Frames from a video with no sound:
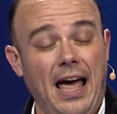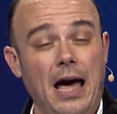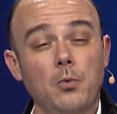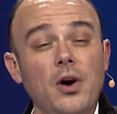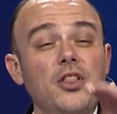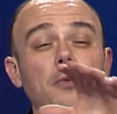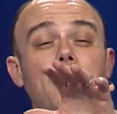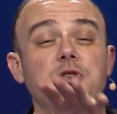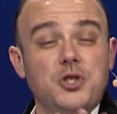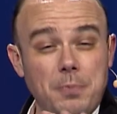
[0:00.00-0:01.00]
And one of the
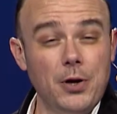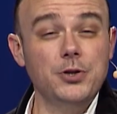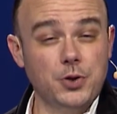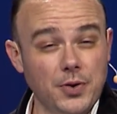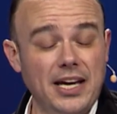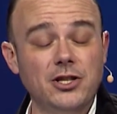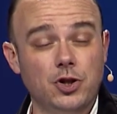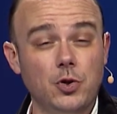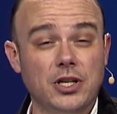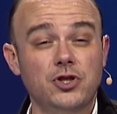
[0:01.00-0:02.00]
most spiritual
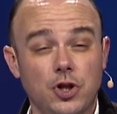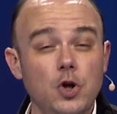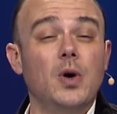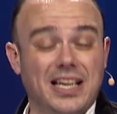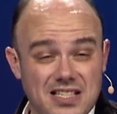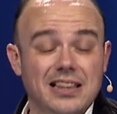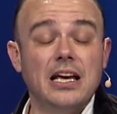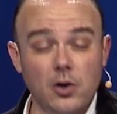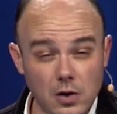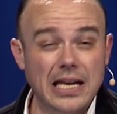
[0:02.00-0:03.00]
things you can do is
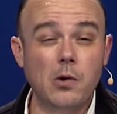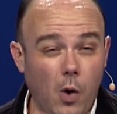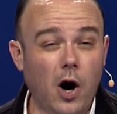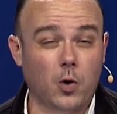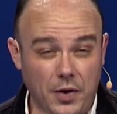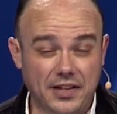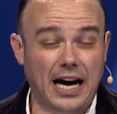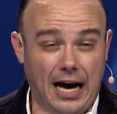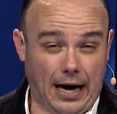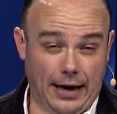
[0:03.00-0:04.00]
literally walk
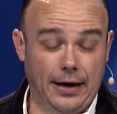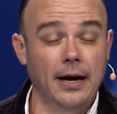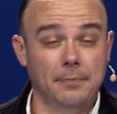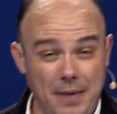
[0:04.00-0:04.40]
with God.